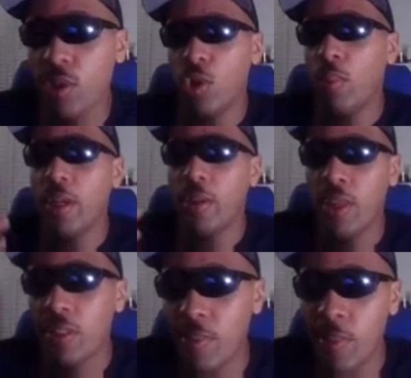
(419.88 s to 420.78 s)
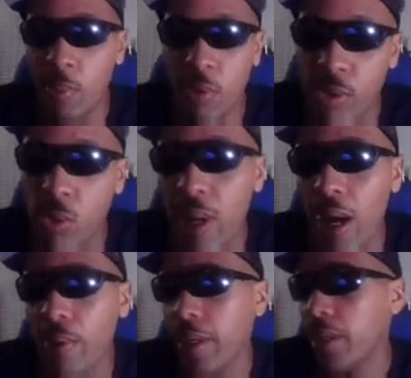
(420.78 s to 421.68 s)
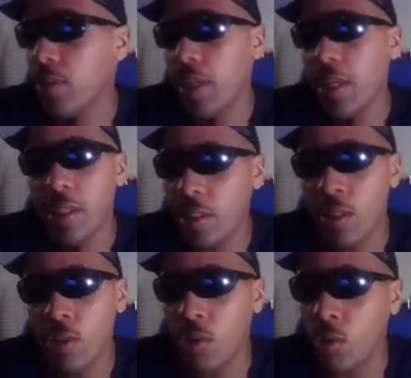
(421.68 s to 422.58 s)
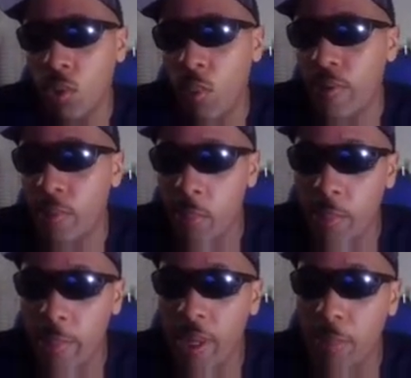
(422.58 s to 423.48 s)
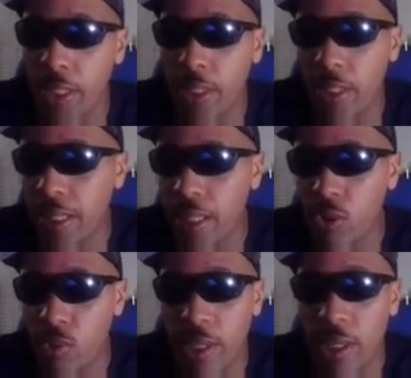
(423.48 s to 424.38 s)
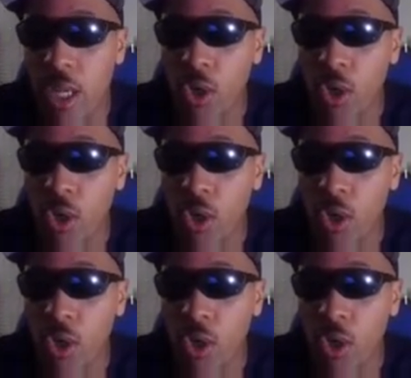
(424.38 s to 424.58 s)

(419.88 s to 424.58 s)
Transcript: there's so many things that people are into nowadays, and it's, and it's just a way for people to make money. I think it's great.